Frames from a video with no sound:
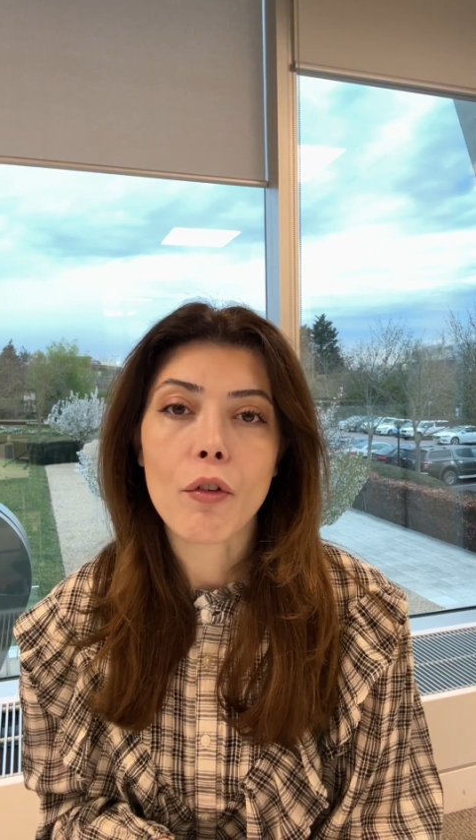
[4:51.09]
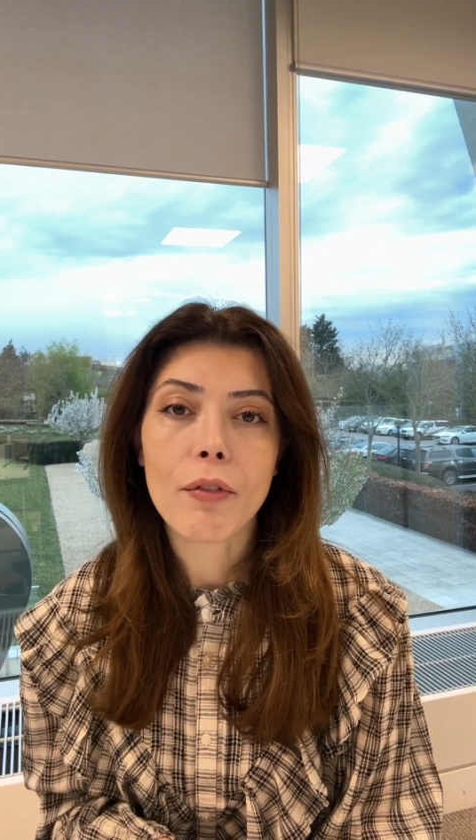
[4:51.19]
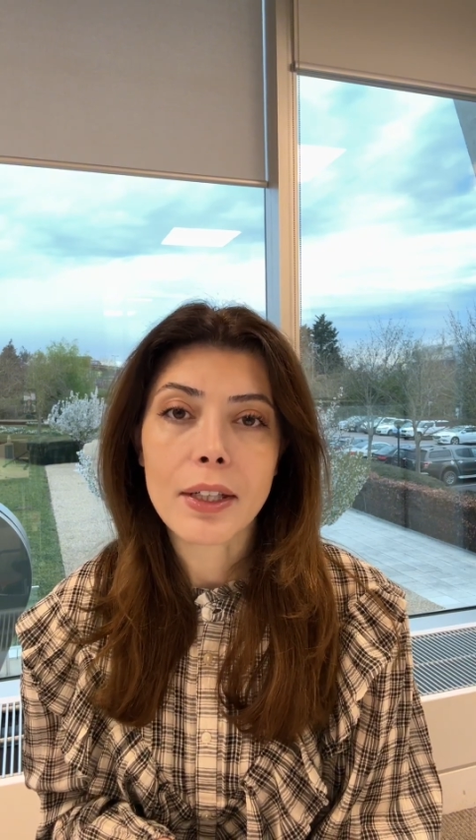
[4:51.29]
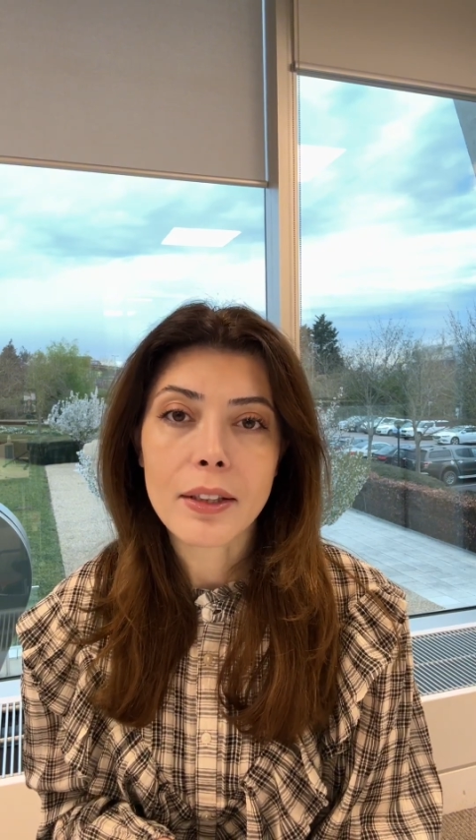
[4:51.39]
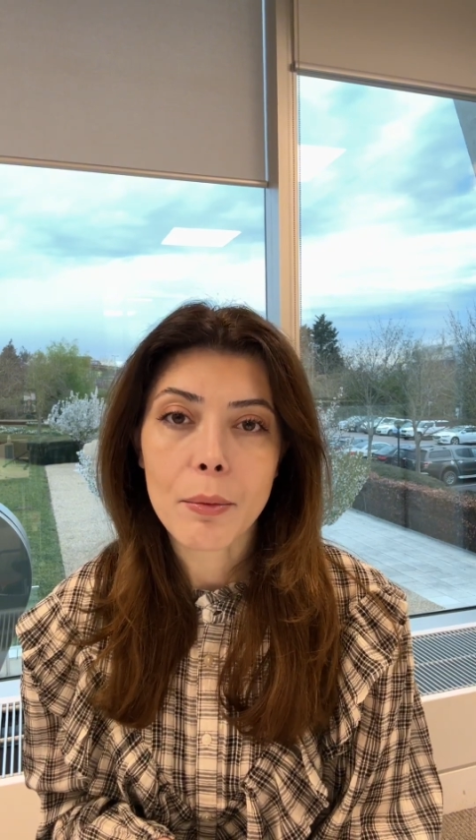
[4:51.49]

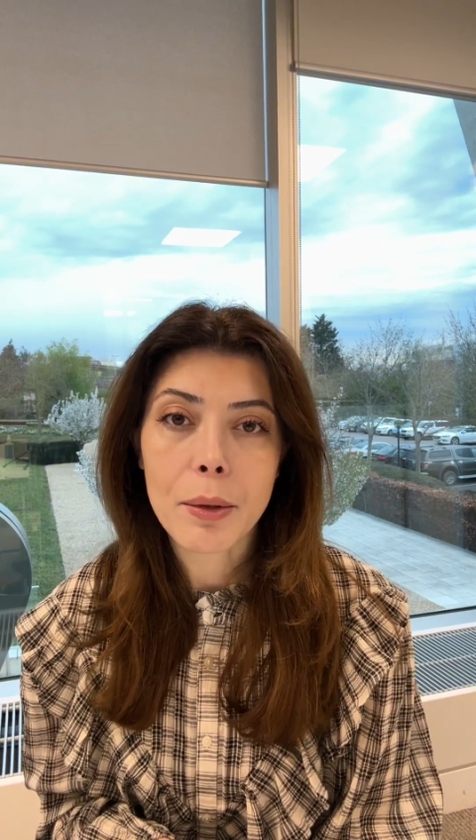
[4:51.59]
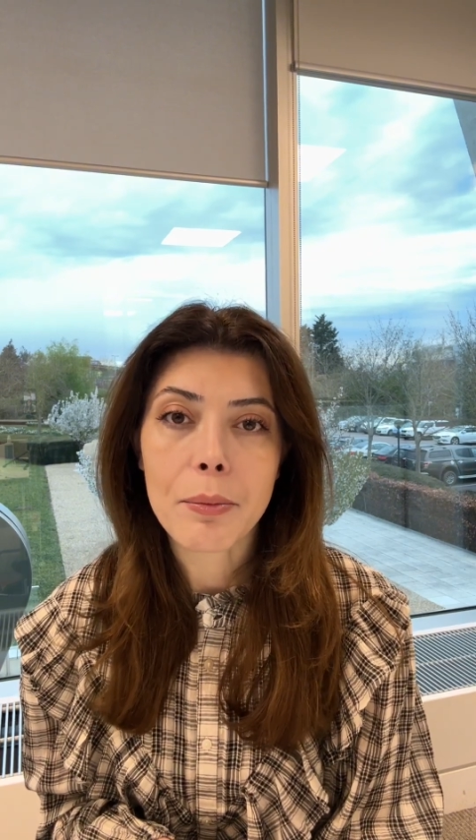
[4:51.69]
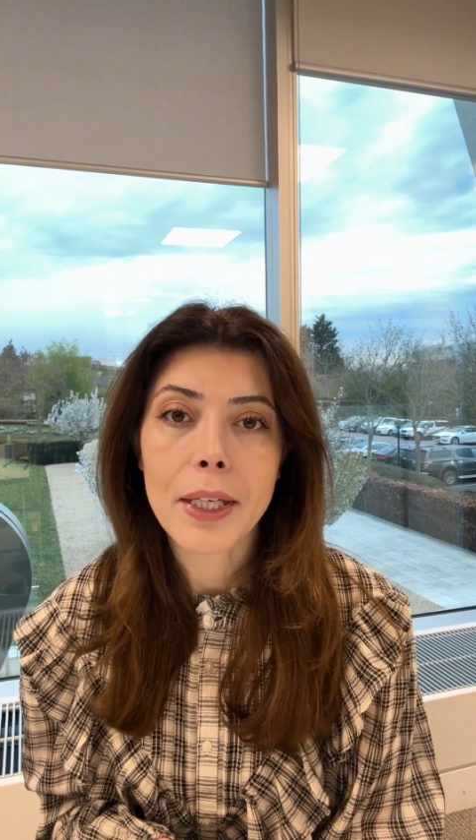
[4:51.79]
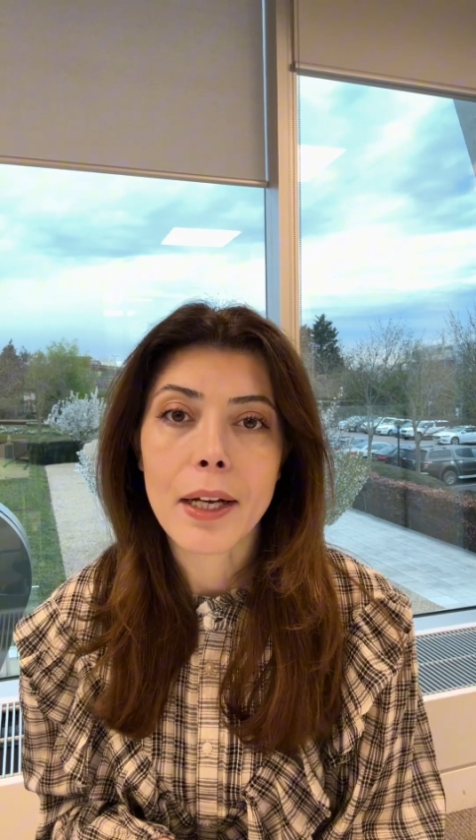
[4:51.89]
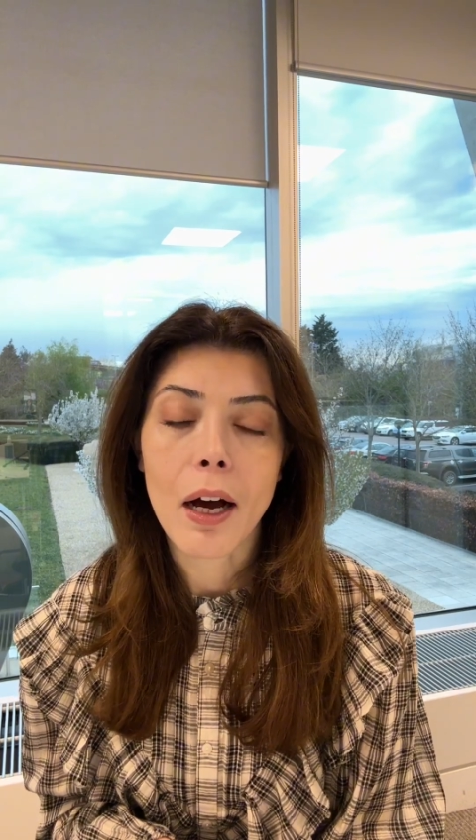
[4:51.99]
of
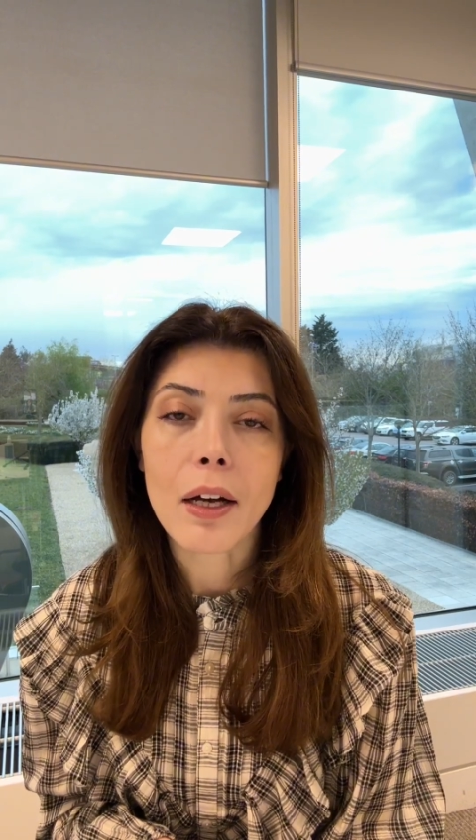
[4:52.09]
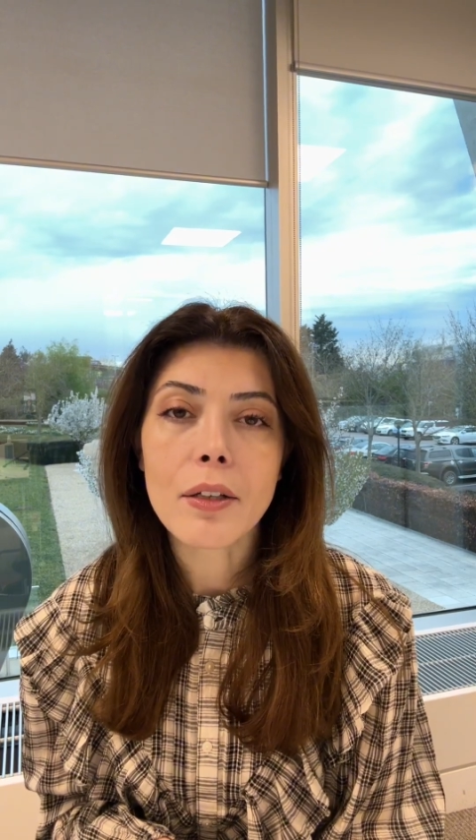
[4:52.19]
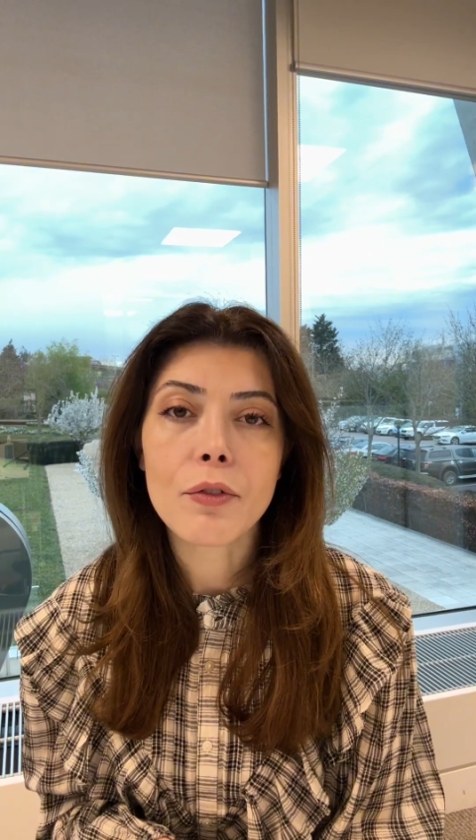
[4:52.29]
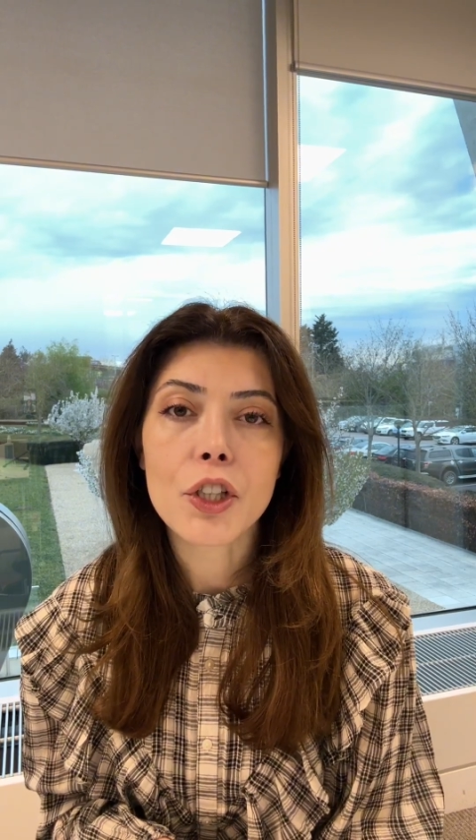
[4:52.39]
vitamin B9,